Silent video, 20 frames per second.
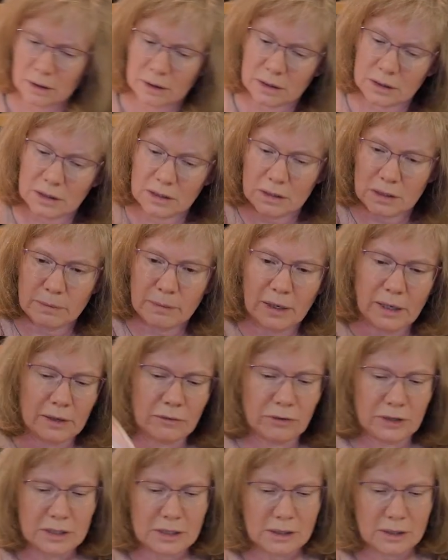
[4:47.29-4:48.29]
this is my
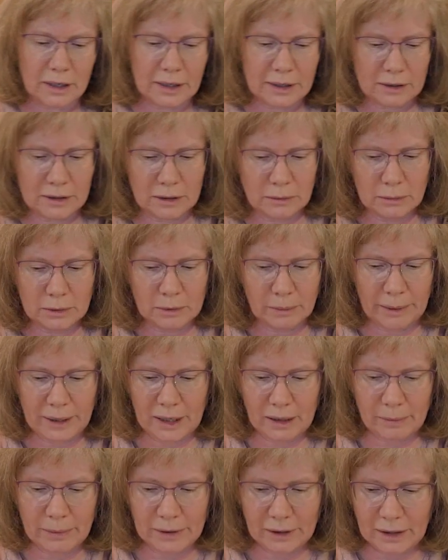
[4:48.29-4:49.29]
recyclable
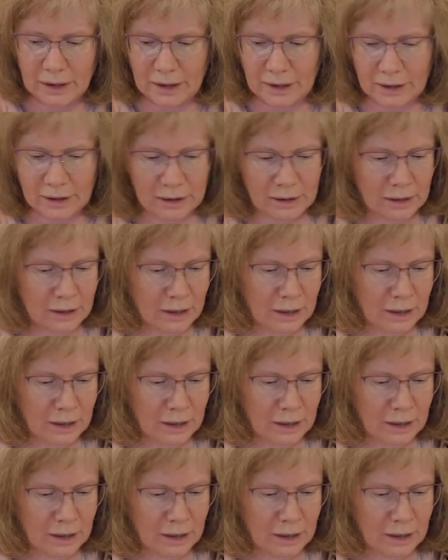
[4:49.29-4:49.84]
paper here.